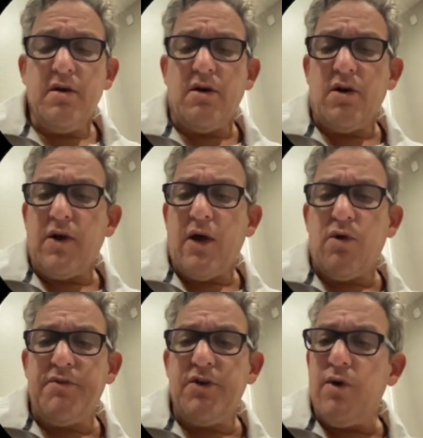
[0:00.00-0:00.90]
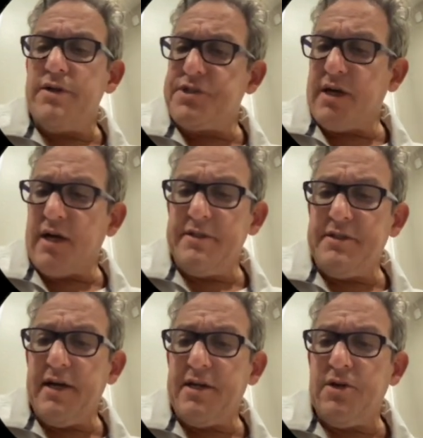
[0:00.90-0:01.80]
or however you want us to
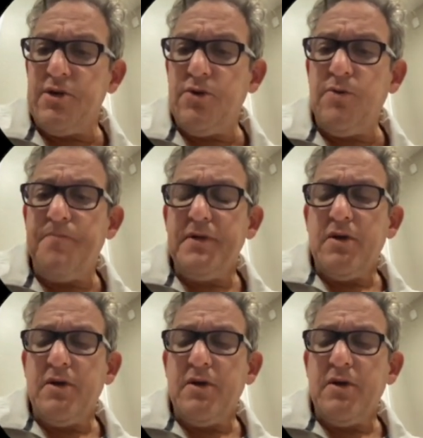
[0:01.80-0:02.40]
contact you.